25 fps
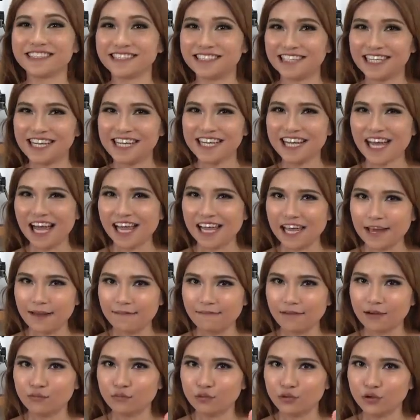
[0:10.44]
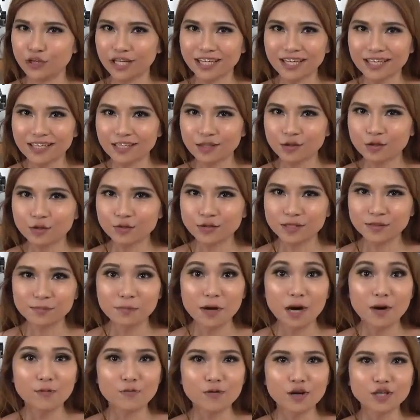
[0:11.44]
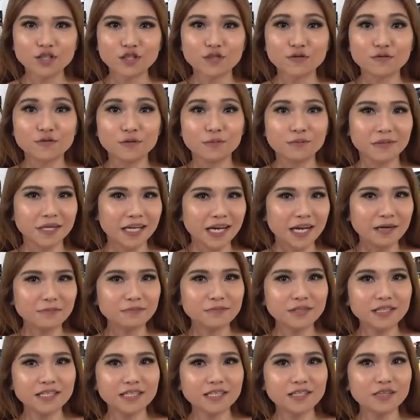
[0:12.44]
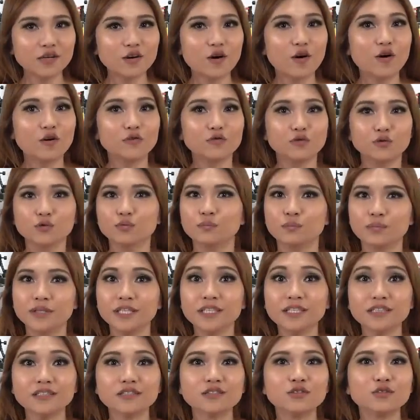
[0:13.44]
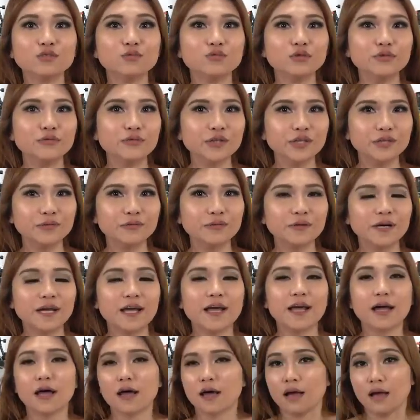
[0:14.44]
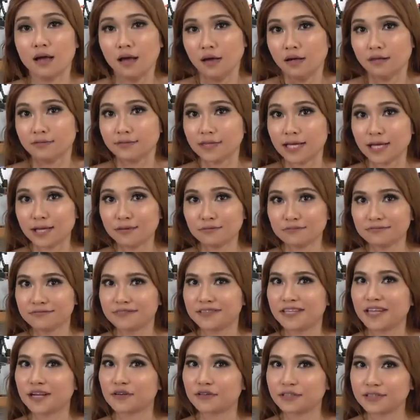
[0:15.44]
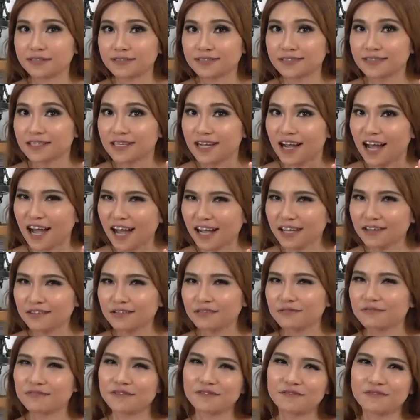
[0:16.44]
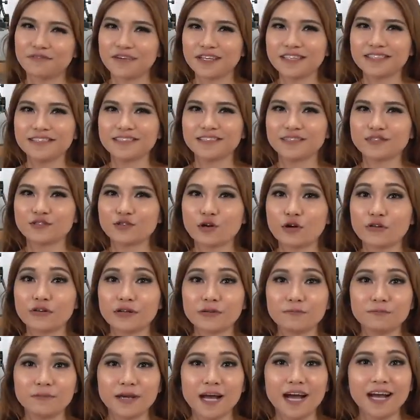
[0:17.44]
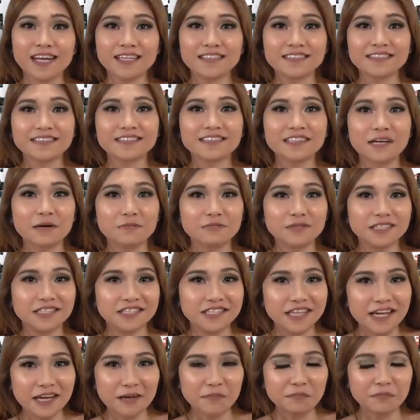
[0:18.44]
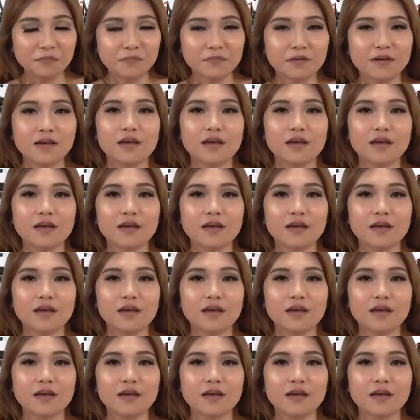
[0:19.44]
Today I have a really cool smartwatch from a company called Nubia to review. Now, there is kind of a funny story behind this company name.